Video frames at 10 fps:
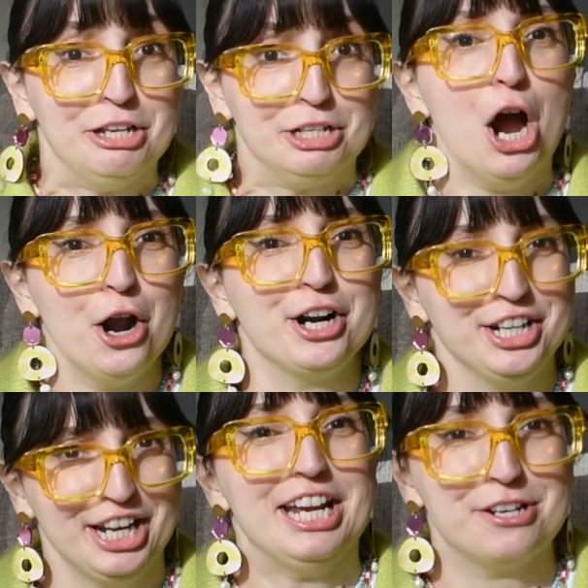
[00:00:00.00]

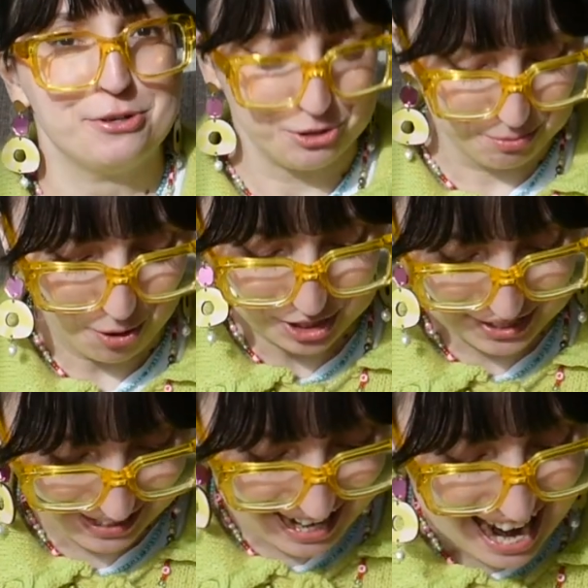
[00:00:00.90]
yarn issues
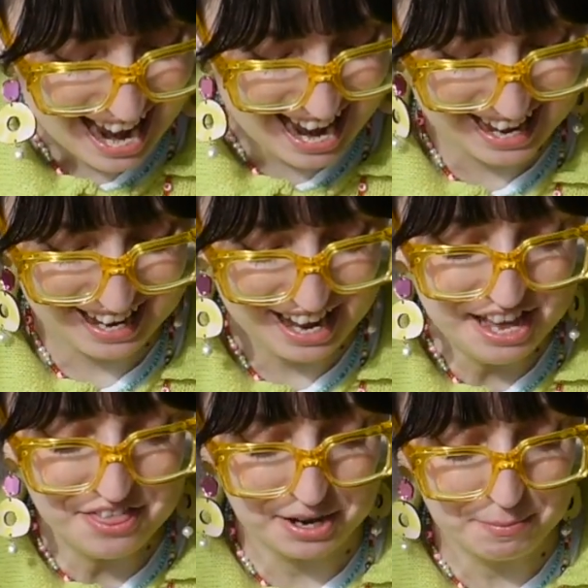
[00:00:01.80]
mostly
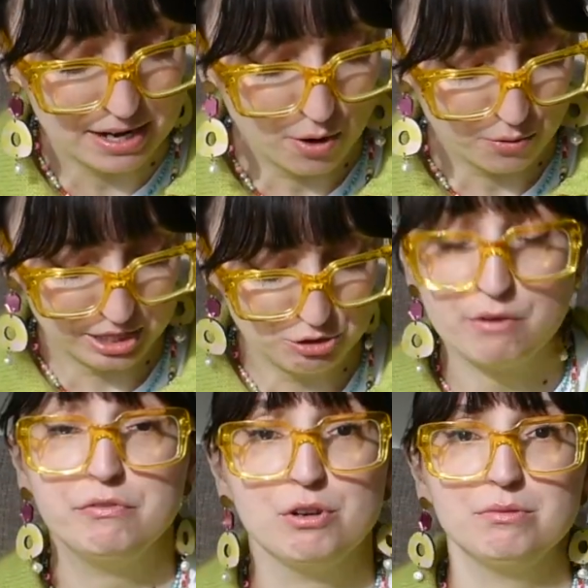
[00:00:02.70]
and then my own issue
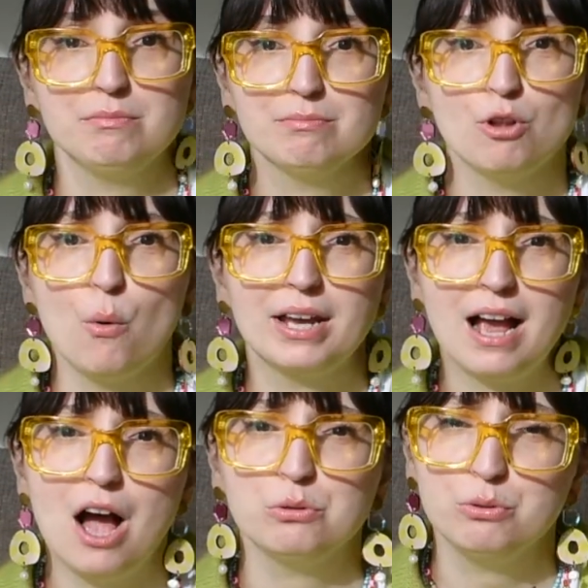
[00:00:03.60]
of not knowing
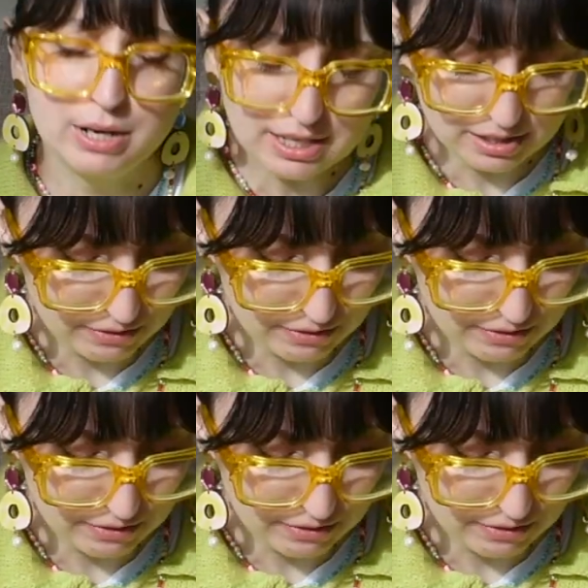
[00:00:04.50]
how to read,